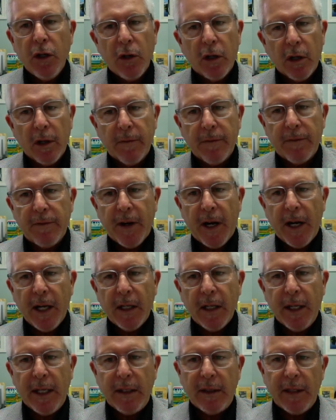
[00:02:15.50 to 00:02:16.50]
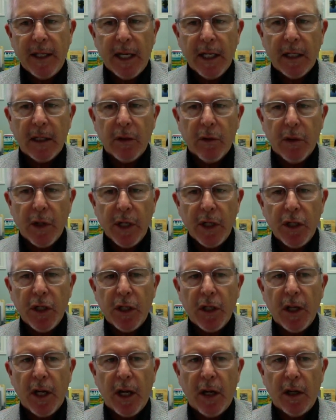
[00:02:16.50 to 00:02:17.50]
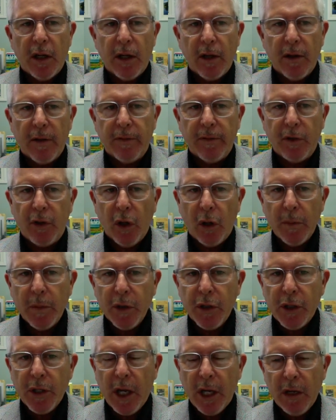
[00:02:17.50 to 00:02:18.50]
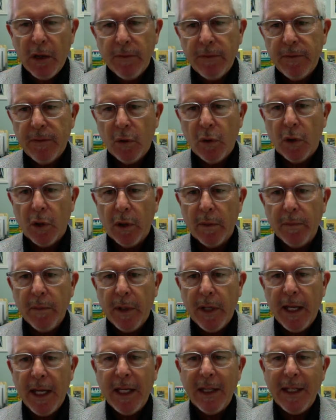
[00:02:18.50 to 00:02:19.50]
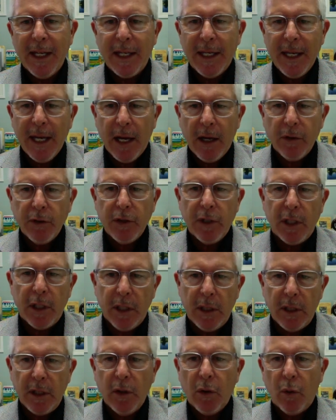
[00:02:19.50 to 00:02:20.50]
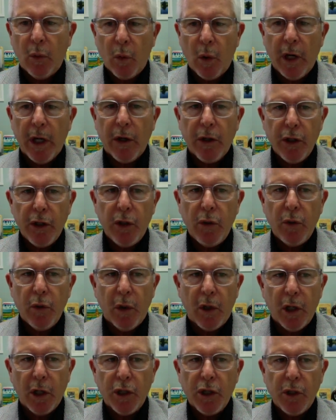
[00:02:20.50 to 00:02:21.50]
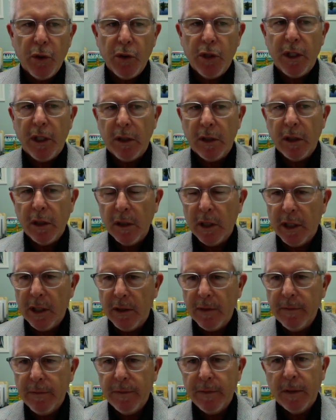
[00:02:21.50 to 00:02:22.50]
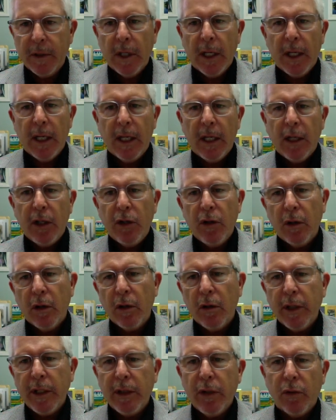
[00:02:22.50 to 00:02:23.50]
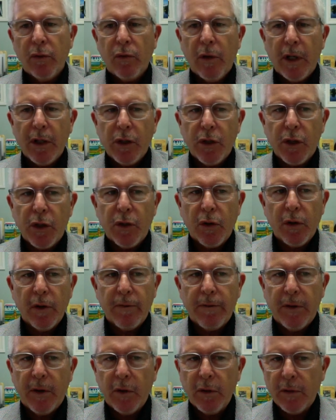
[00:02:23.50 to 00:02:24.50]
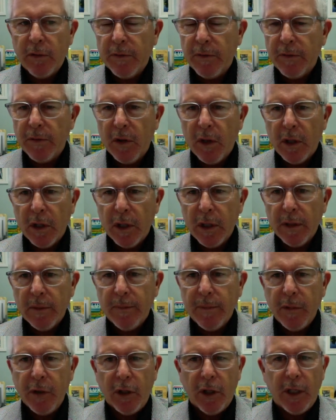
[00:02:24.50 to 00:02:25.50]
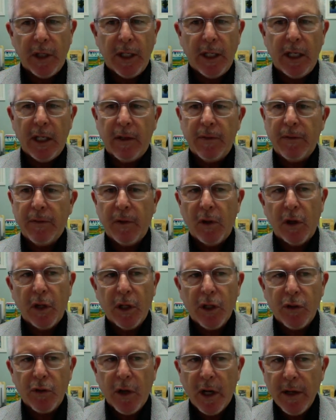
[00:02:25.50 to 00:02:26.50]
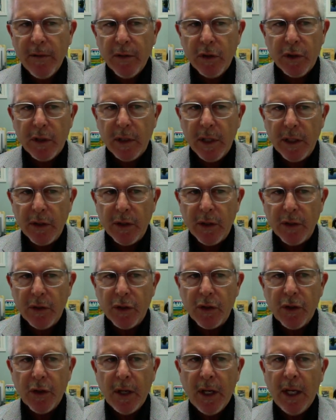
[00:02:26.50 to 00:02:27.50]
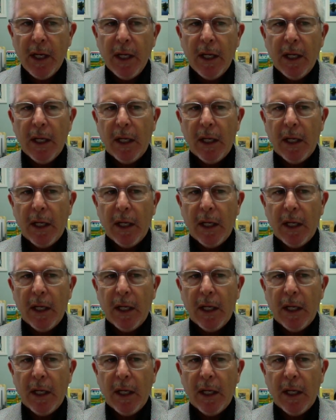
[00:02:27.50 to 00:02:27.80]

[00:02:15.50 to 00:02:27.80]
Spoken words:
You're going to file a declaration of domicile form in the county where you are choosing to live. You're going to register to vote in Florida. You're going to get a Florida driver's license.